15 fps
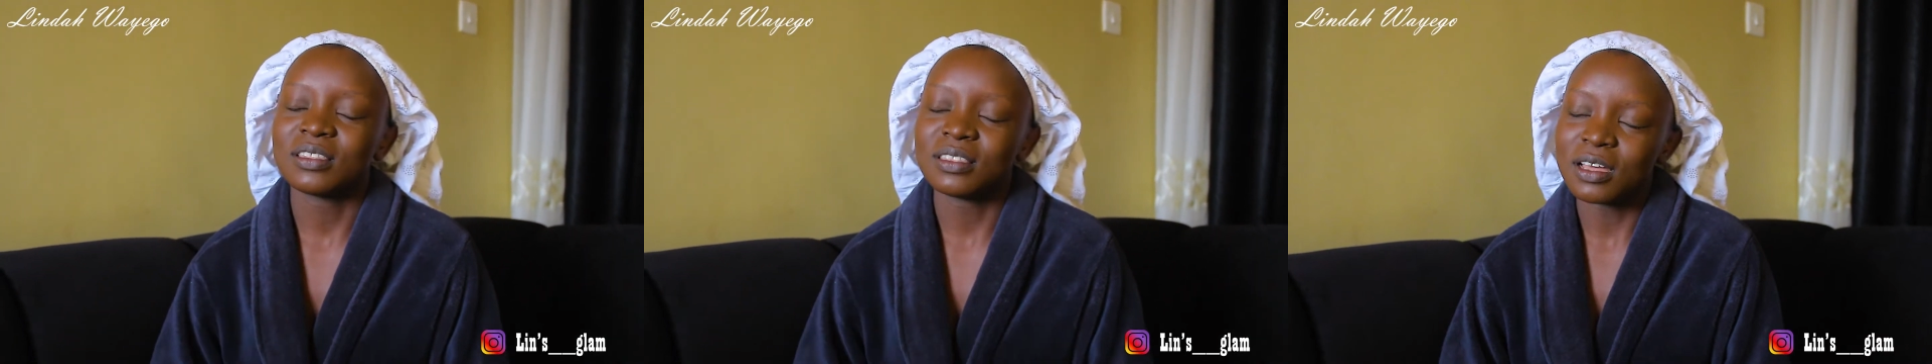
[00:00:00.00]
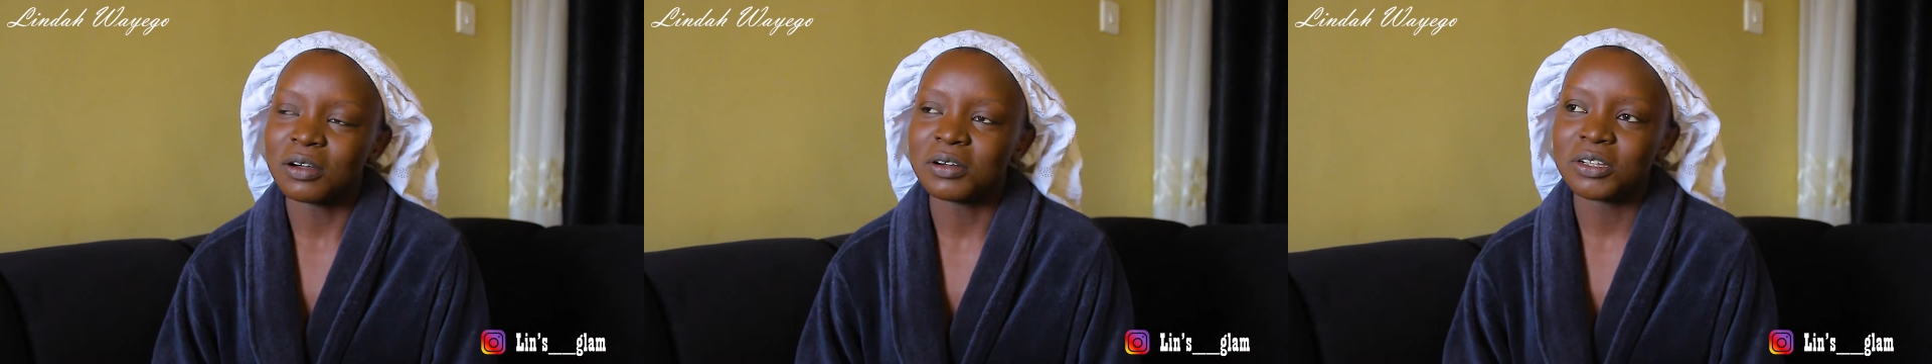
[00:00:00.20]

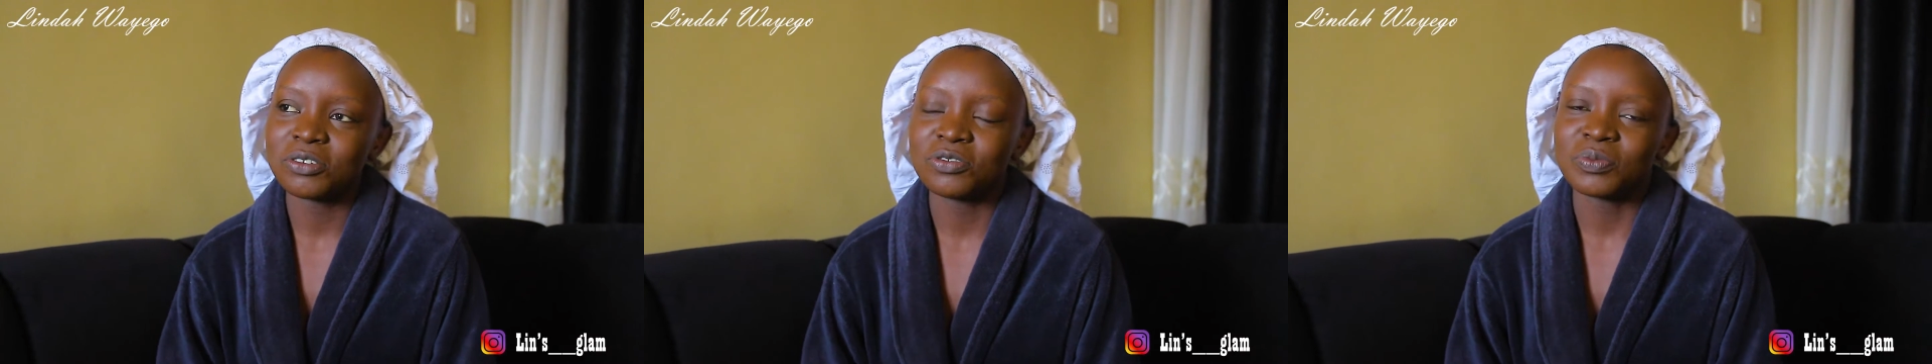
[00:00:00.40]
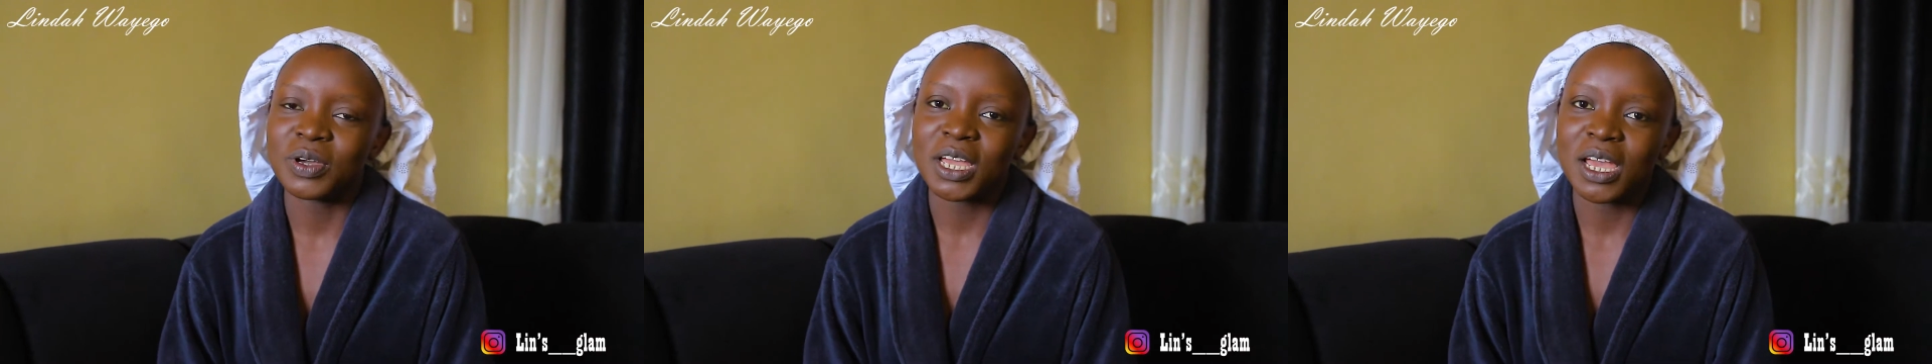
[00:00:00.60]
how I
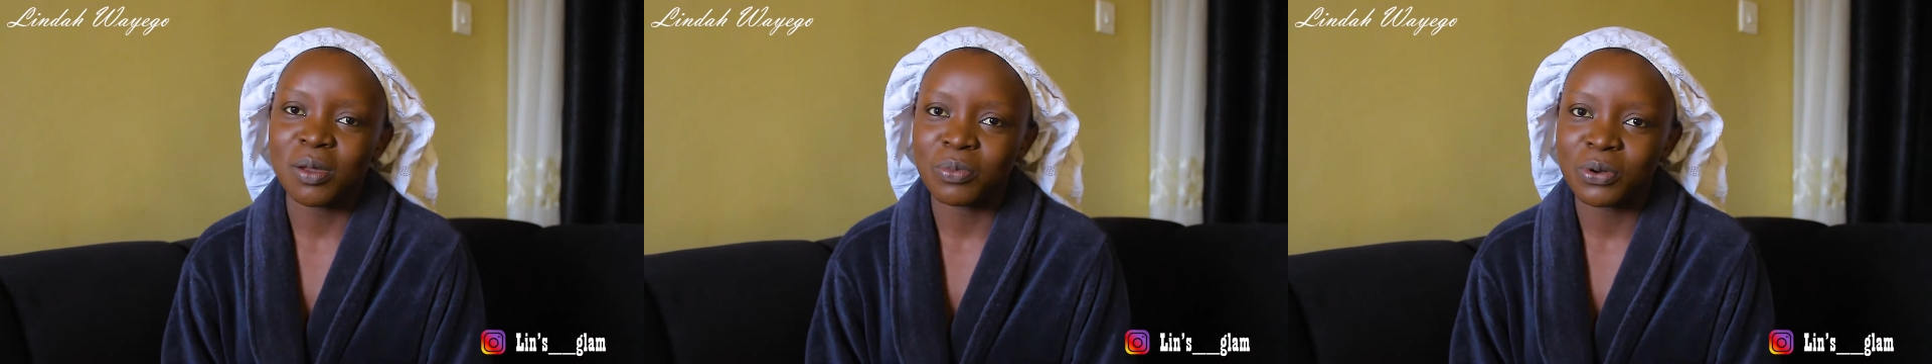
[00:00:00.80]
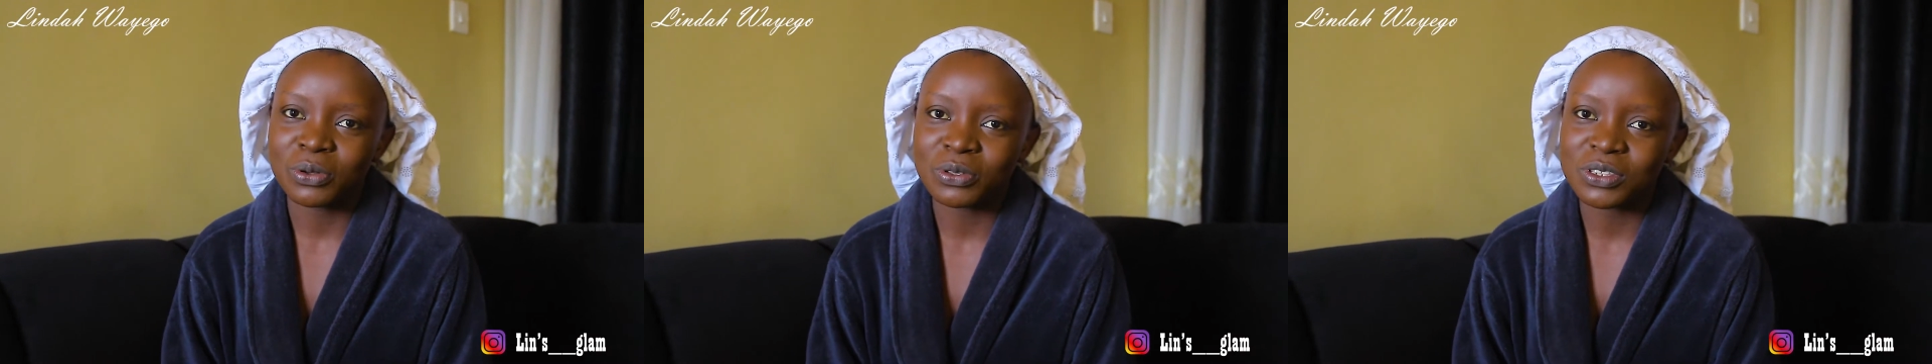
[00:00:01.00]
do my
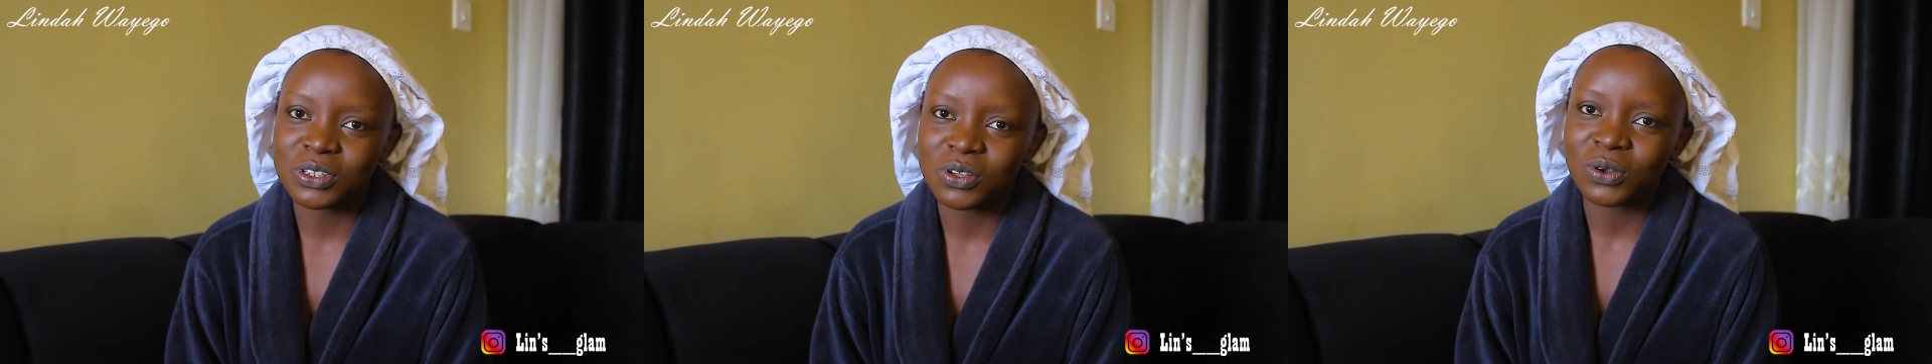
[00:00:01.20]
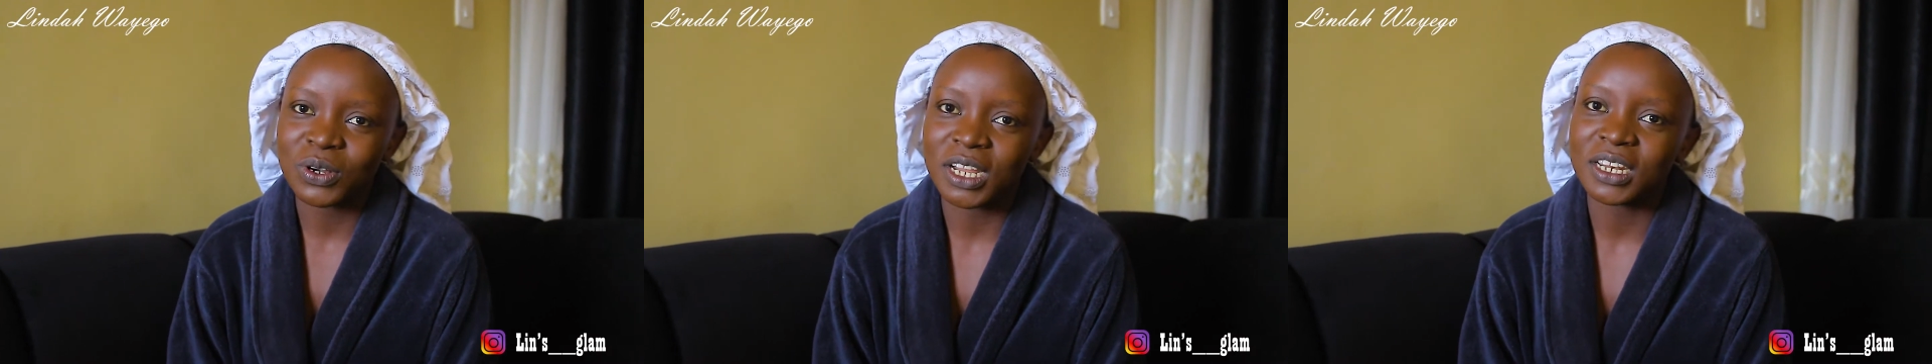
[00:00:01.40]
eyebrows
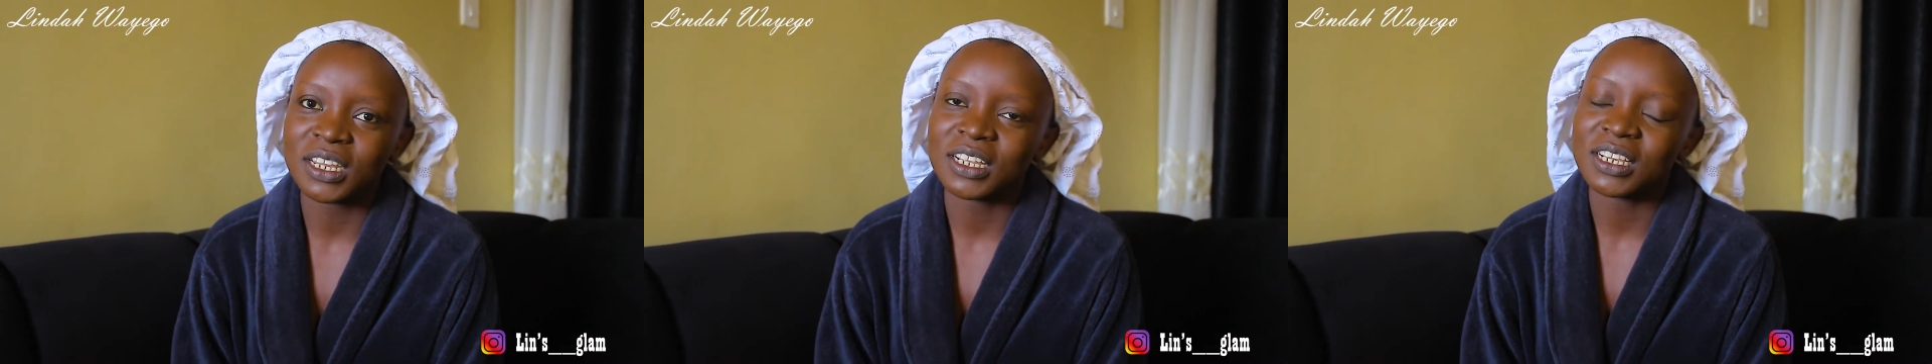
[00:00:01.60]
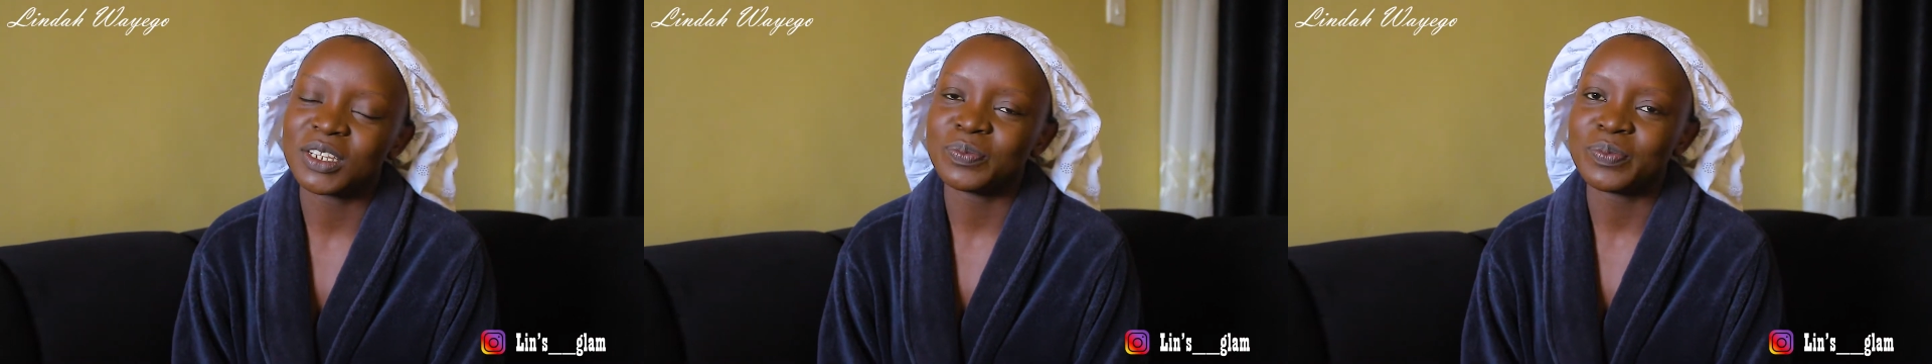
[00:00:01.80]
on a
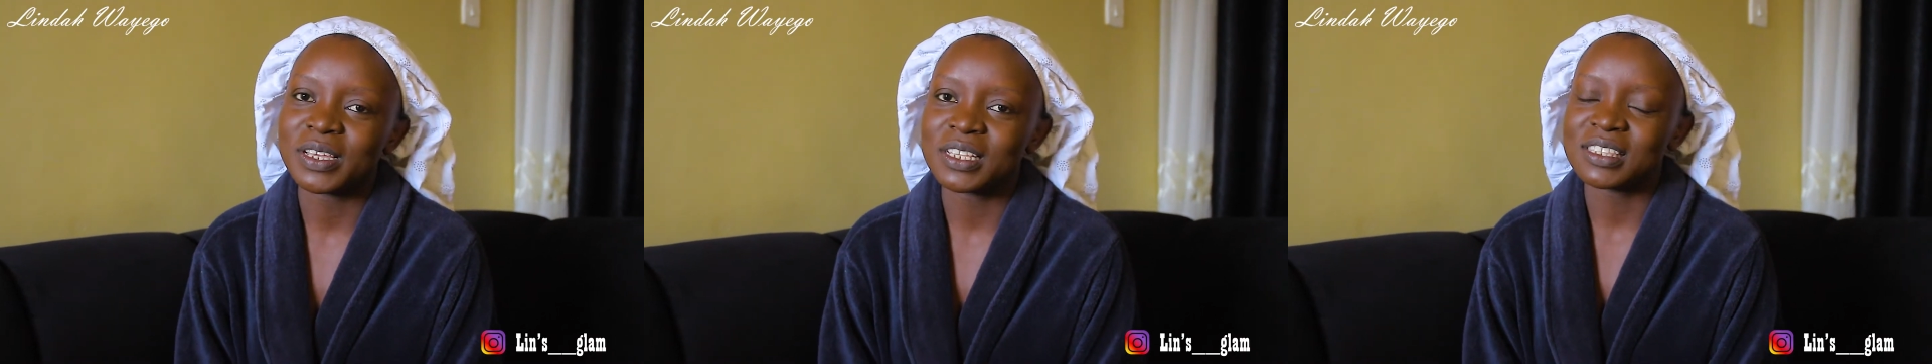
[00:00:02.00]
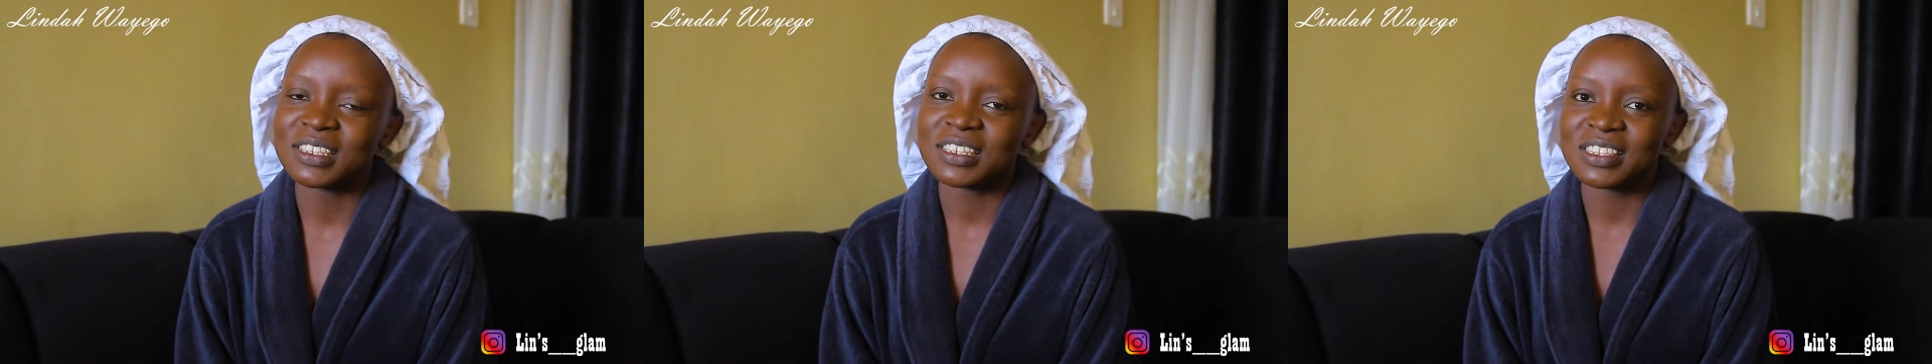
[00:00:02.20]
daily
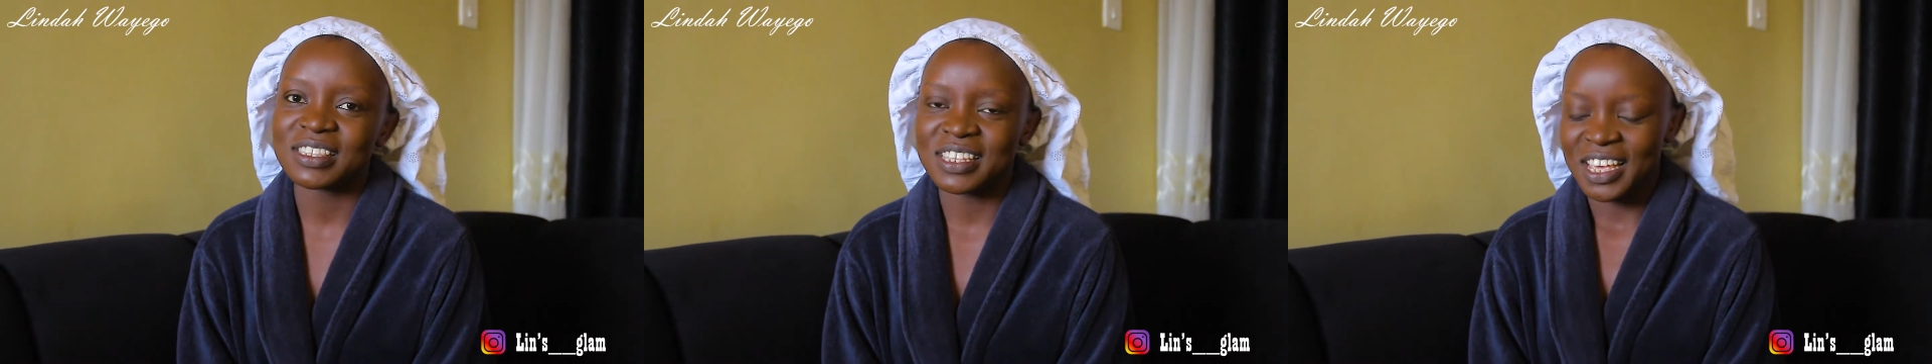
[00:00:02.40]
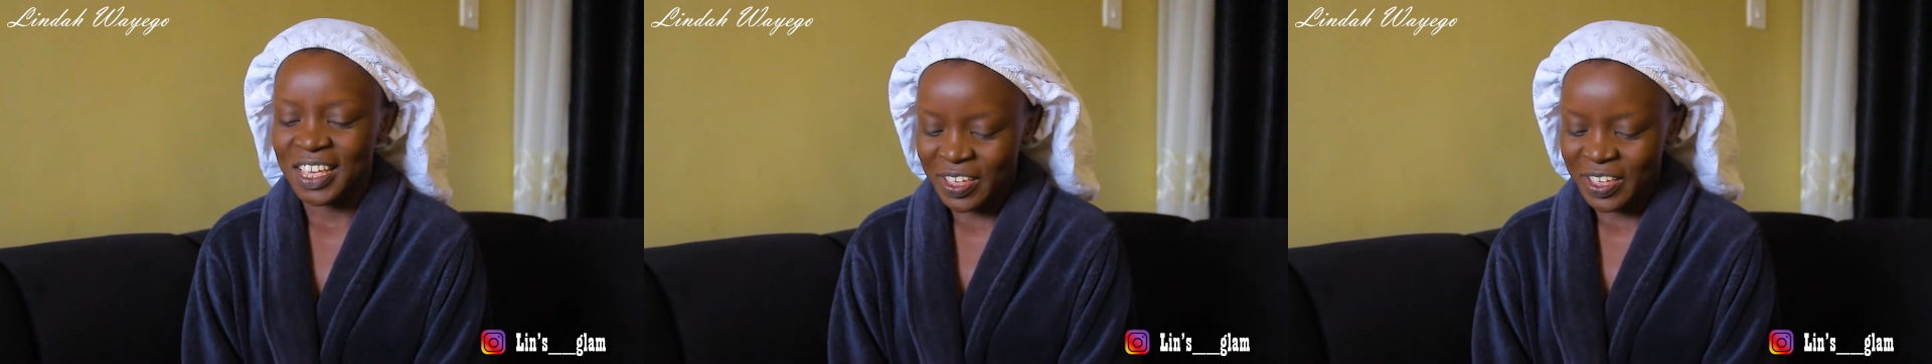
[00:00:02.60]
basis.